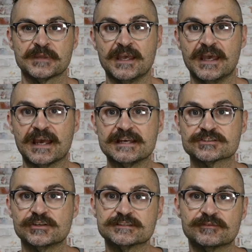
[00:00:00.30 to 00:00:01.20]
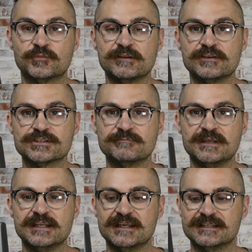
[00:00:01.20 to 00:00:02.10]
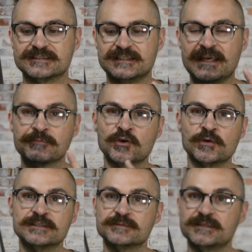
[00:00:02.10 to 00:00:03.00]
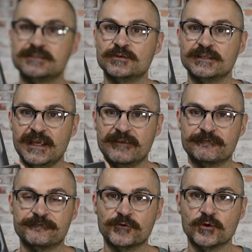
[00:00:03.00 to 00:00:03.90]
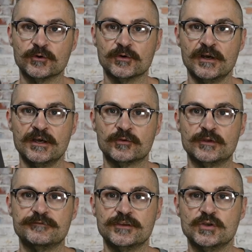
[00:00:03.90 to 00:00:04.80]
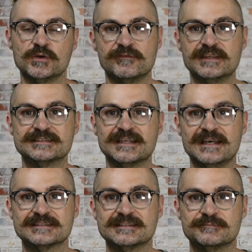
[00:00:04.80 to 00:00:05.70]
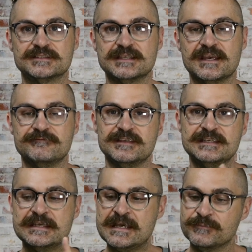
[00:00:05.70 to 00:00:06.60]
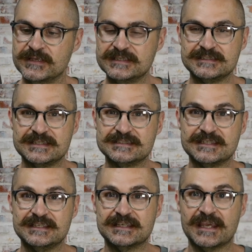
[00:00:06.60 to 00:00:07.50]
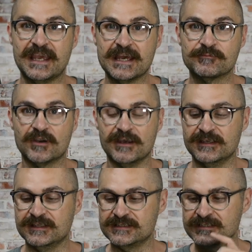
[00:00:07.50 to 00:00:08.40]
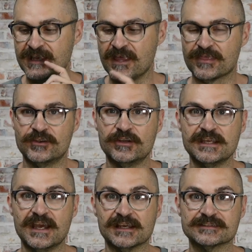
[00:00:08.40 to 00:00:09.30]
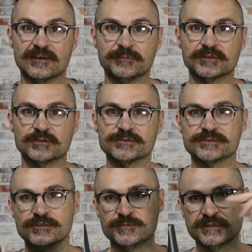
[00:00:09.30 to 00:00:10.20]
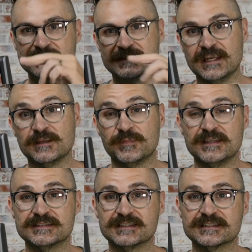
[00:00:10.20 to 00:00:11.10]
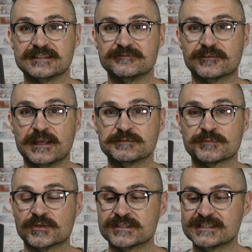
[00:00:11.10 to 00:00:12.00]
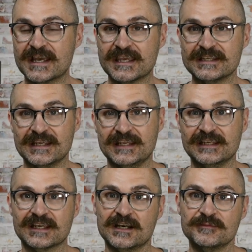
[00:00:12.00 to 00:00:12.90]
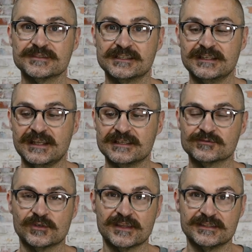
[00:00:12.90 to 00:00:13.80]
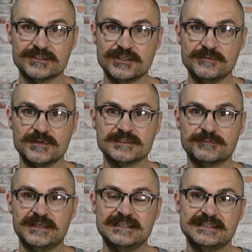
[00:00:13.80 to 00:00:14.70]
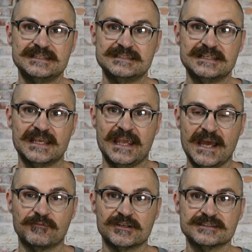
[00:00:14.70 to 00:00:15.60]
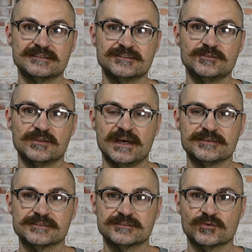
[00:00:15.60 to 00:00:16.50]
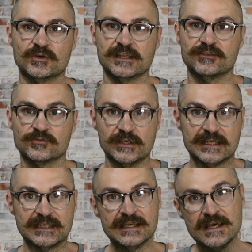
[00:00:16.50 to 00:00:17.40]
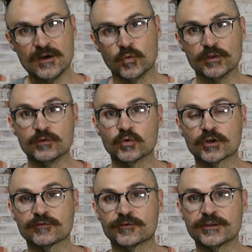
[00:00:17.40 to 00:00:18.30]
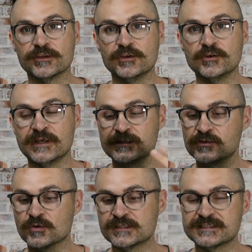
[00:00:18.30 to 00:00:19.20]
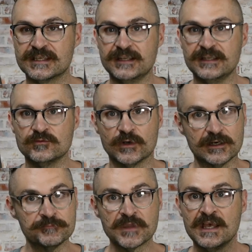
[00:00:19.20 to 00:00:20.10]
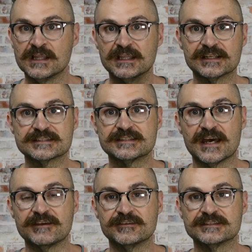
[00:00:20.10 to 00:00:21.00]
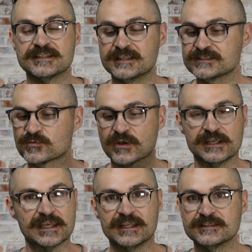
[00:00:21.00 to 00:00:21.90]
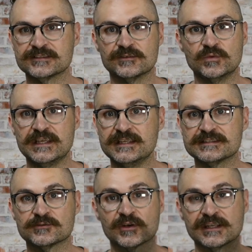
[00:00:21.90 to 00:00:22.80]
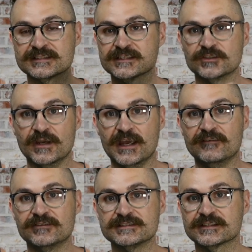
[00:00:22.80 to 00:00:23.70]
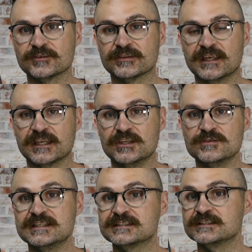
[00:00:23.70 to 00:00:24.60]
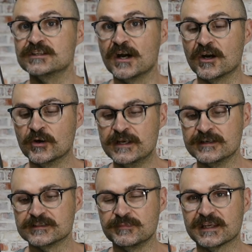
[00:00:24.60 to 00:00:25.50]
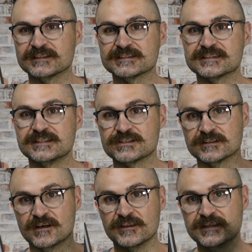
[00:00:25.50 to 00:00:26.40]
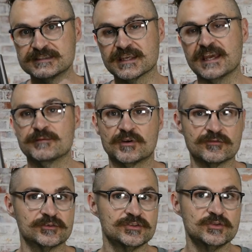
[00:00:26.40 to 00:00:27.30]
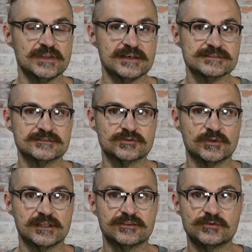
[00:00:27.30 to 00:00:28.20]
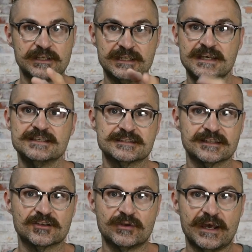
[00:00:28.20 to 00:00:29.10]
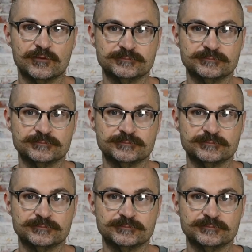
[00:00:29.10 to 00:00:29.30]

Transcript: Hey guys, Chris from Revision Media. Today I'm going to be doing a full review of this SMTAV PTZ camera. It is 30x optical zoom, 1080p 60 frames per second, and it comes in as one of the cheapest PTZ cameras in 2023. Will it work for you and your setting? Well, let us dive into this. We're going to get into the weeds and we're going to tell you every single thing you need to know to make a decision on this camera for 2023. Stick around.